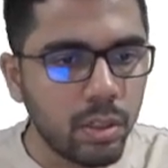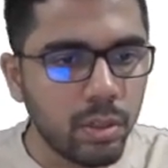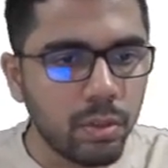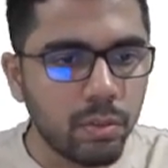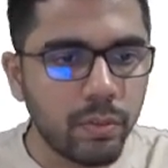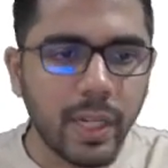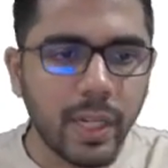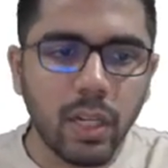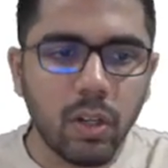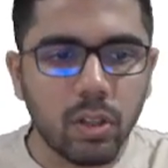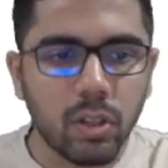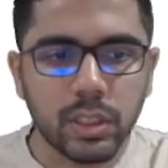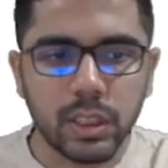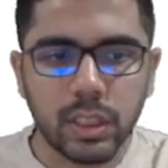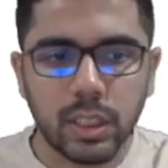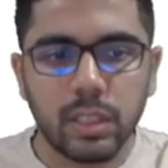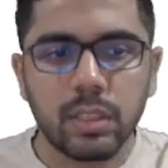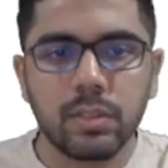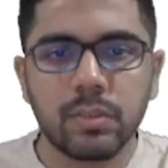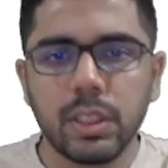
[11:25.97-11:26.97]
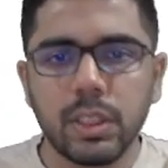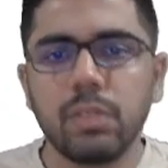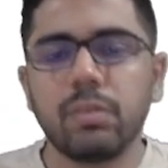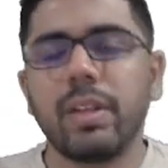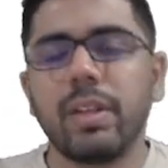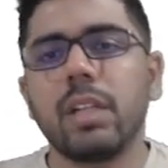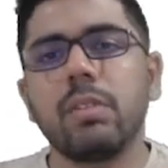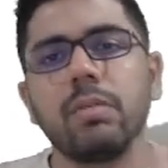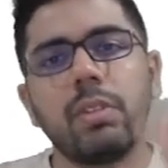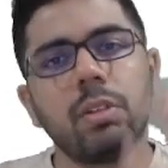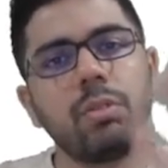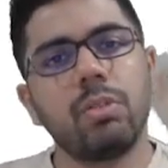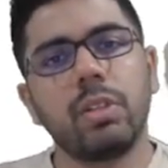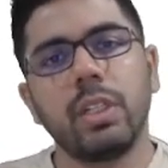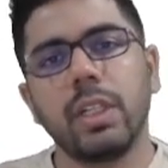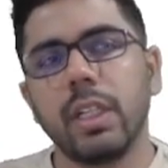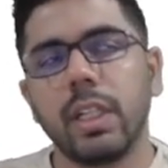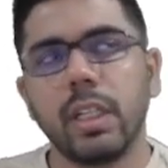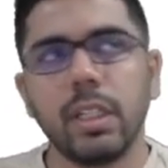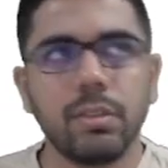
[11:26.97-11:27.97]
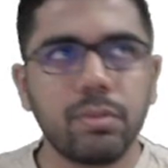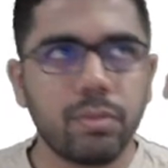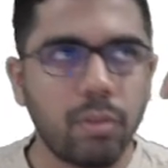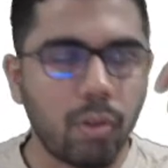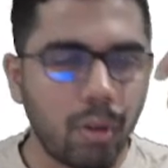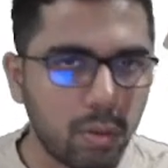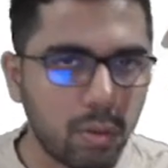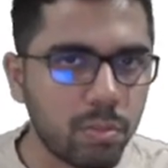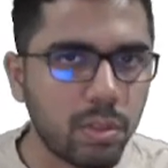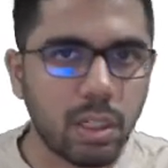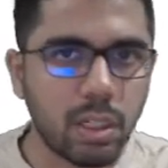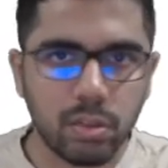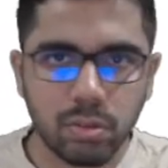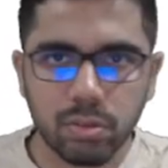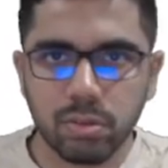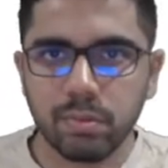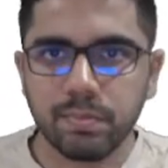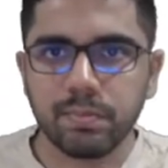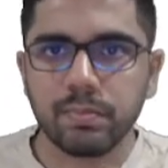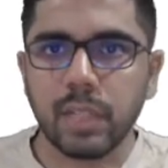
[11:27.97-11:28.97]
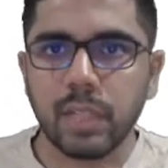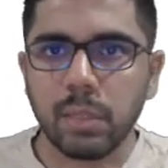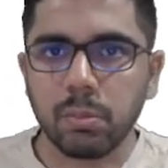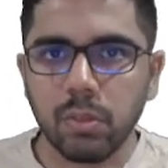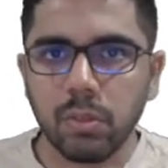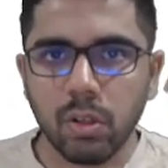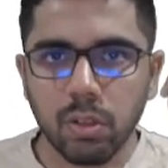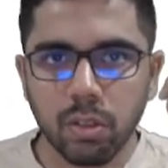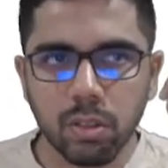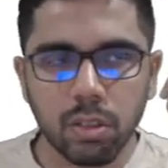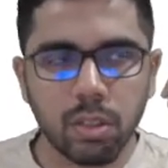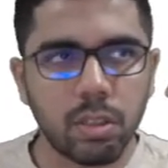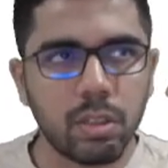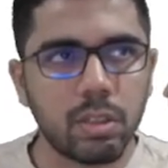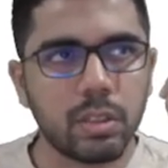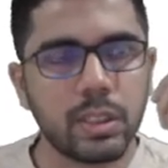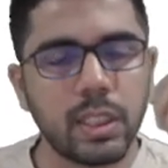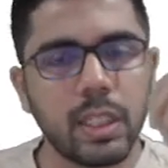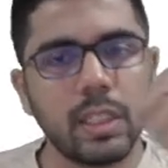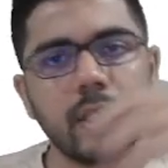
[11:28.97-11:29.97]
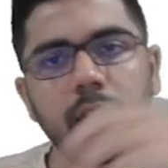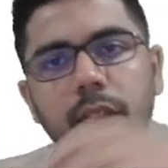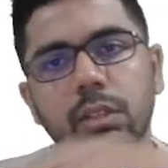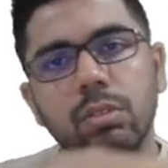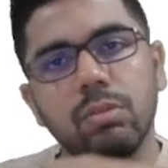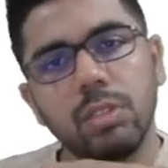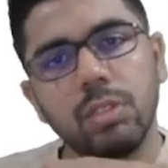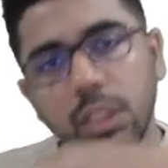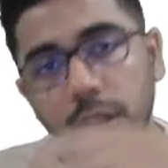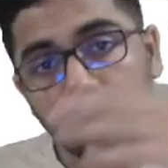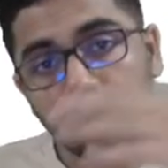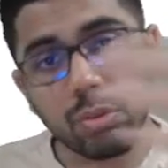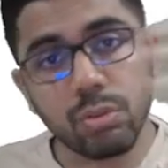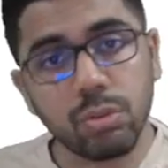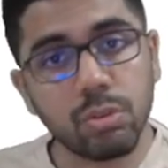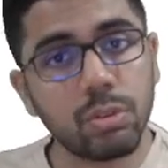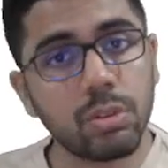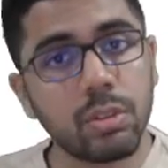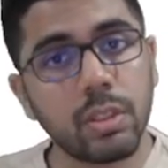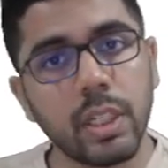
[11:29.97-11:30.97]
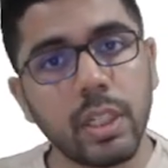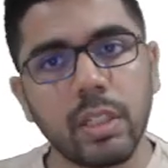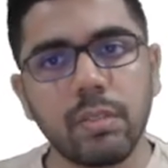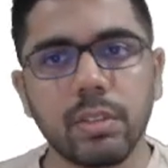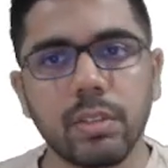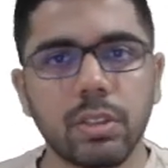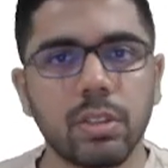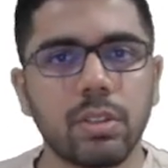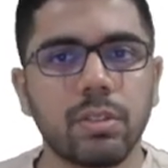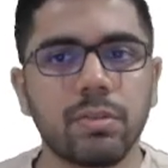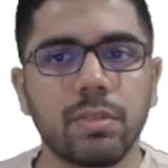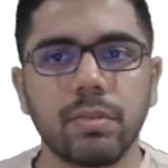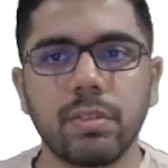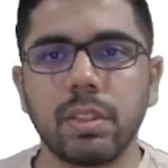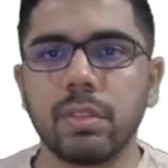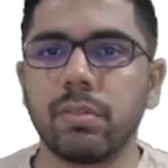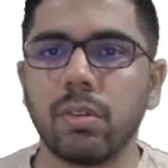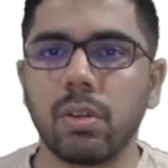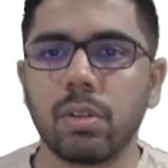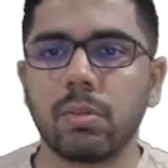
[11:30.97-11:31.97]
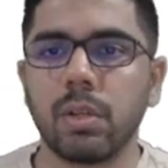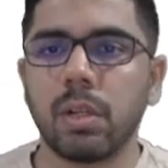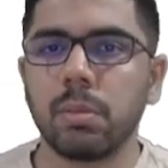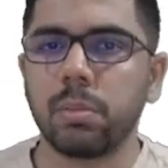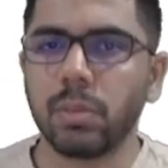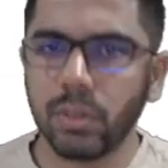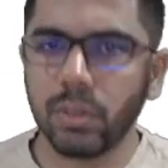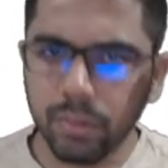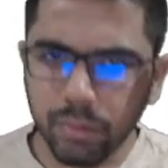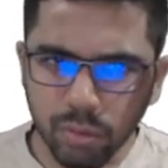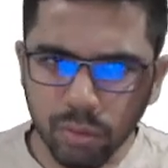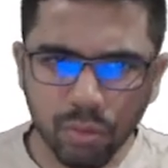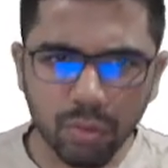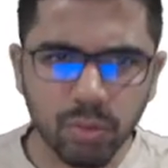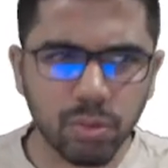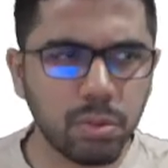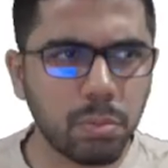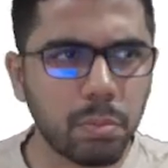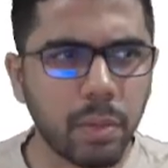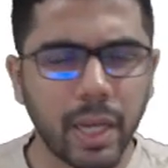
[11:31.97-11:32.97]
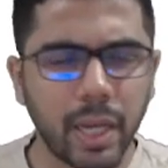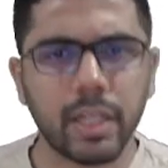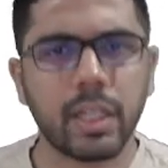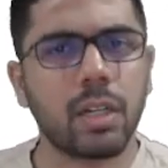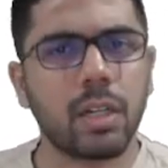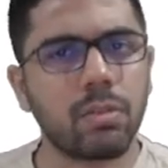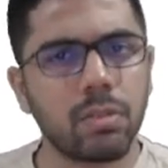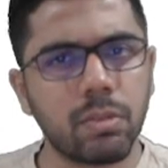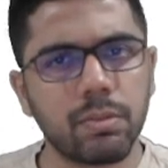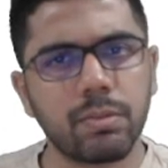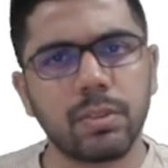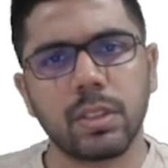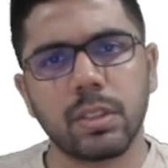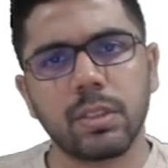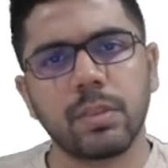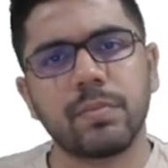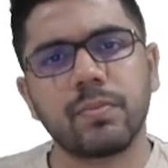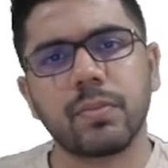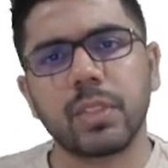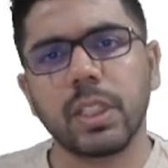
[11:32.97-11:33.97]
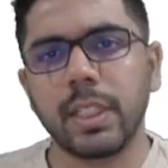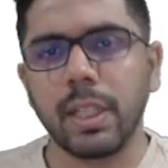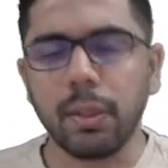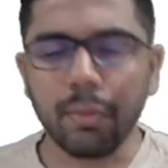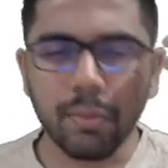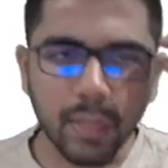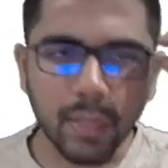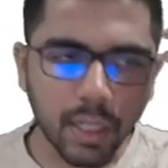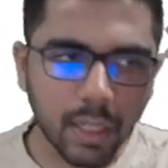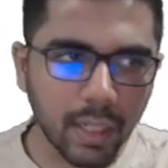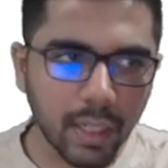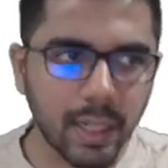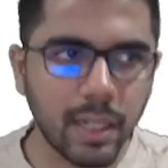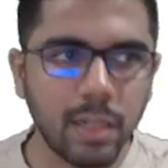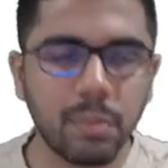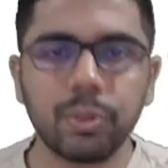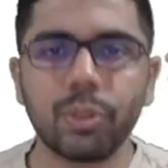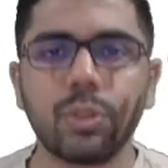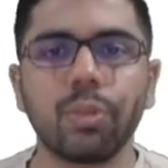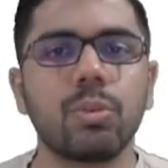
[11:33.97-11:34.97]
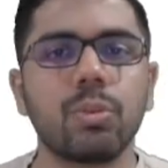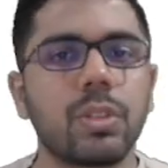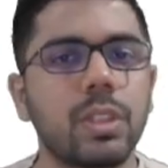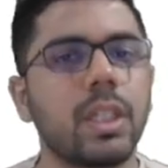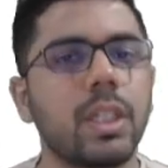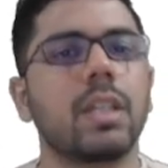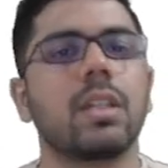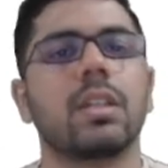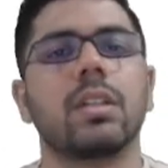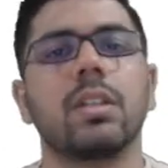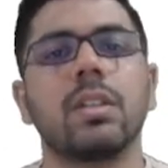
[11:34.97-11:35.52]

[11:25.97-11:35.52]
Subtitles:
Very logical. See, whenever you read any formula also, I'm not saying that you need to know the derivation of every formula, but you should know the background of it. It definitely helps you think.